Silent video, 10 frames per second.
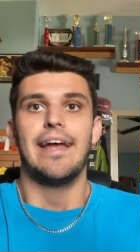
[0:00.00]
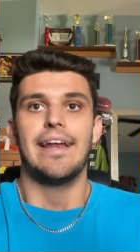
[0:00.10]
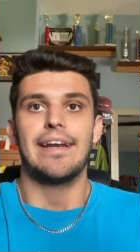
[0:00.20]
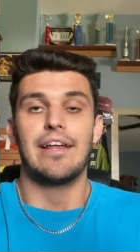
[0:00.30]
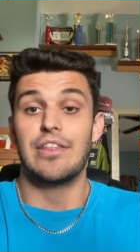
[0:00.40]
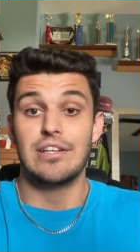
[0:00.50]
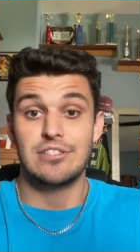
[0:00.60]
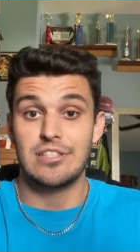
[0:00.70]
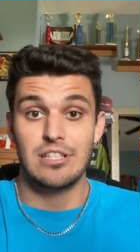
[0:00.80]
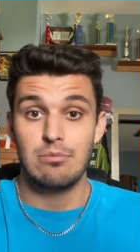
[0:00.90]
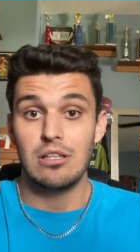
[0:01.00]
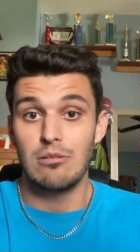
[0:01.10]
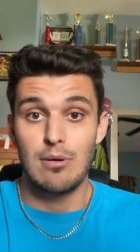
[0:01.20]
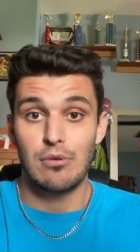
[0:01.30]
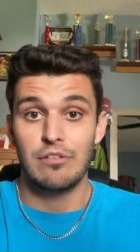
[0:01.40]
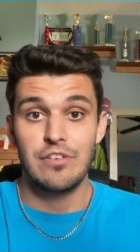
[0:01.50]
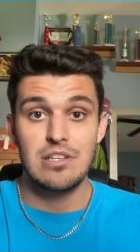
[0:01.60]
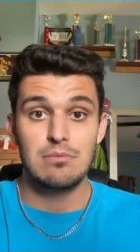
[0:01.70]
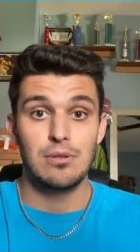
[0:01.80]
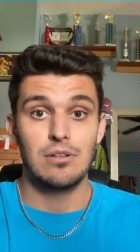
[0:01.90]
And I think it's just gonna be a little bit more
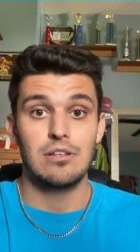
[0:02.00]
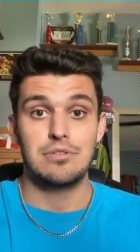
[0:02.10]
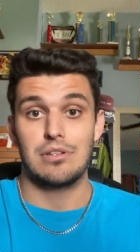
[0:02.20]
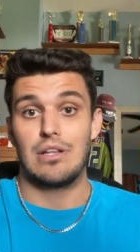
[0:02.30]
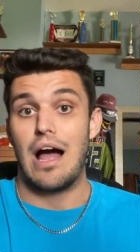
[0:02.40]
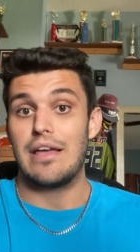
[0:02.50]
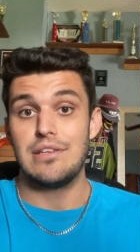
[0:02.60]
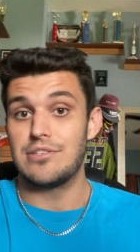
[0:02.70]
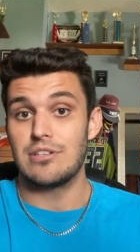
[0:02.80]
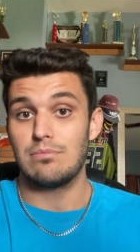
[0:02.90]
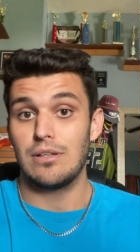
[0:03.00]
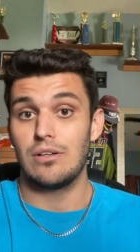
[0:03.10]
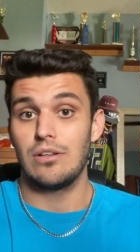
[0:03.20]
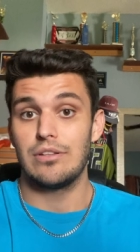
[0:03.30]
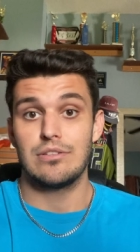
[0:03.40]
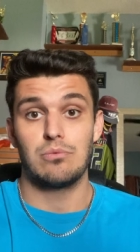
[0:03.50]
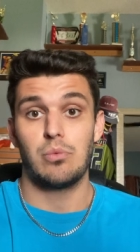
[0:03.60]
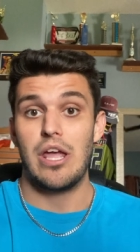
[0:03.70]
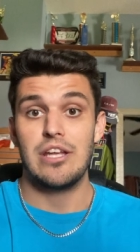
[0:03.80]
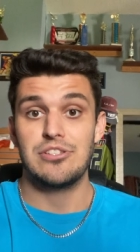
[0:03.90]
feasible. It was a lot easier to build,
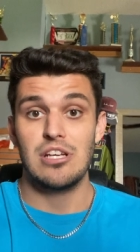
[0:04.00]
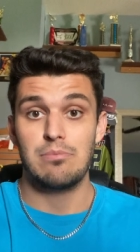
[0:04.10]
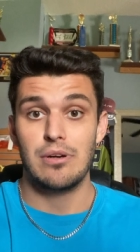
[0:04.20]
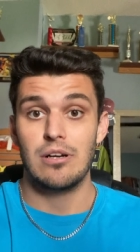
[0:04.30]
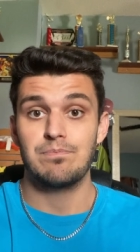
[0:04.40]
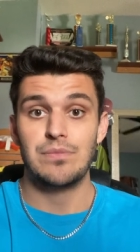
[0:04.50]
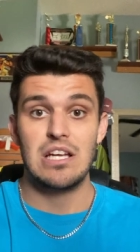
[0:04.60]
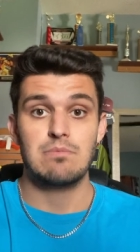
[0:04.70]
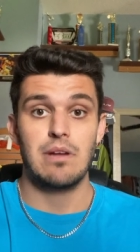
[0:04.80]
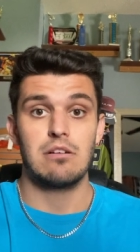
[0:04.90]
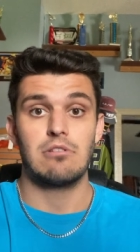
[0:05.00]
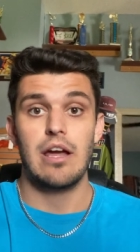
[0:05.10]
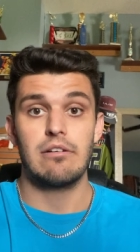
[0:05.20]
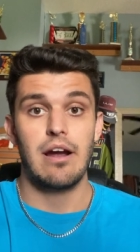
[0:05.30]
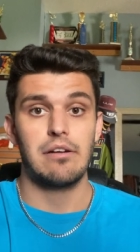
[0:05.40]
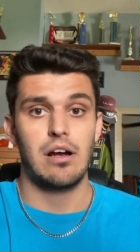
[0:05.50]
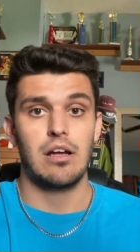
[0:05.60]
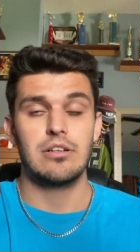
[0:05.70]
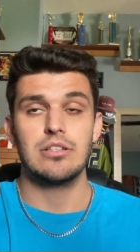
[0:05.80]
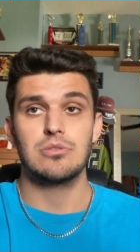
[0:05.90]
way cheaper. I spent right around
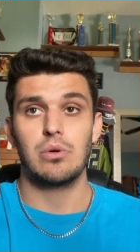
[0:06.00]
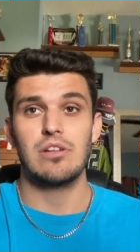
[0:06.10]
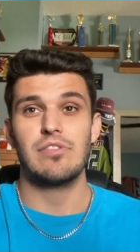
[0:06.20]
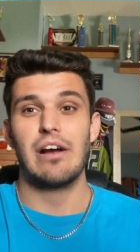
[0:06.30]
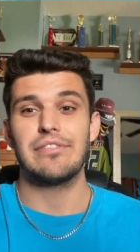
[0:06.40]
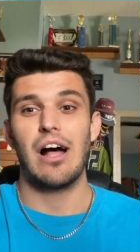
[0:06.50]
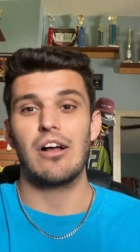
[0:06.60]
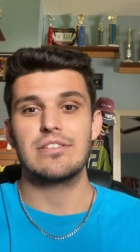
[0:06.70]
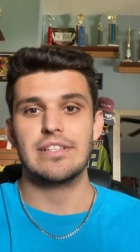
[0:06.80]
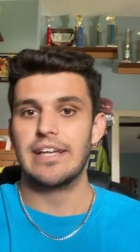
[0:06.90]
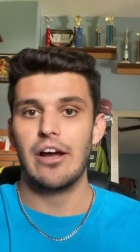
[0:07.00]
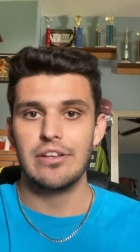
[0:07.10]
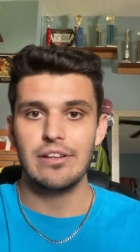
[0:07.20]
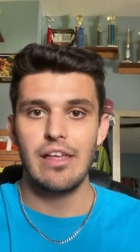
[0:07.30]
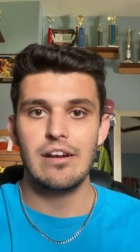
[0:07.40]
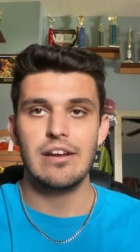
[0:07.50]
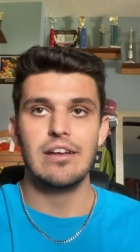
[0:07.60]
$125. I calculated